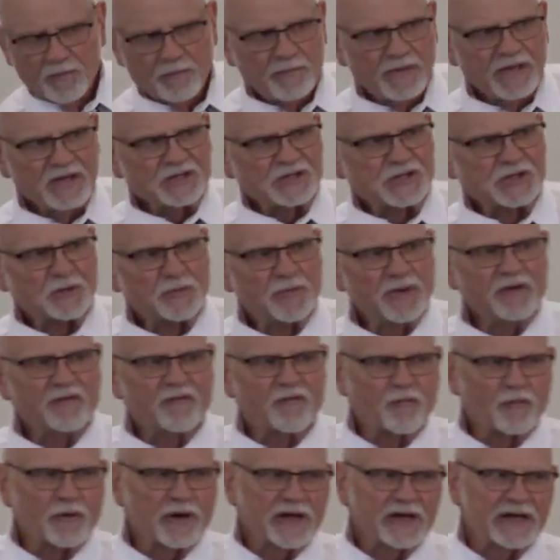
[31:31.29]
means to be
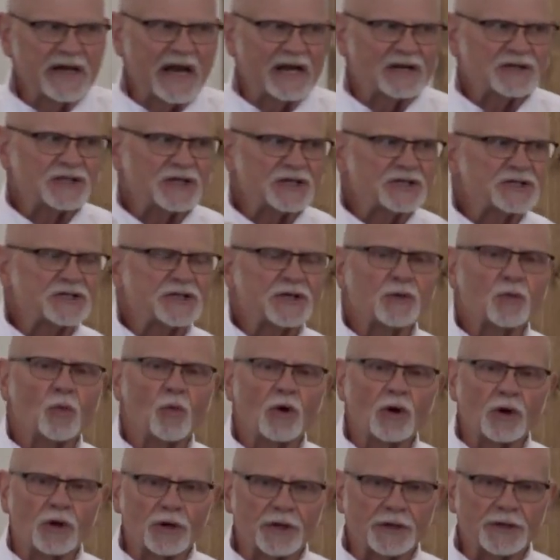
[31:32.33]
free, not just in
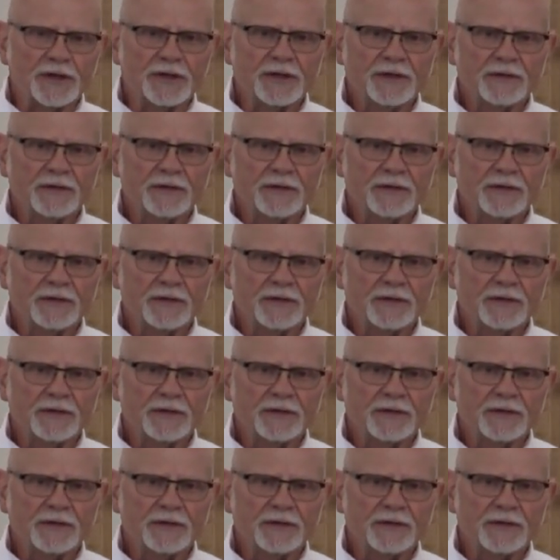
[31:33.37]
word.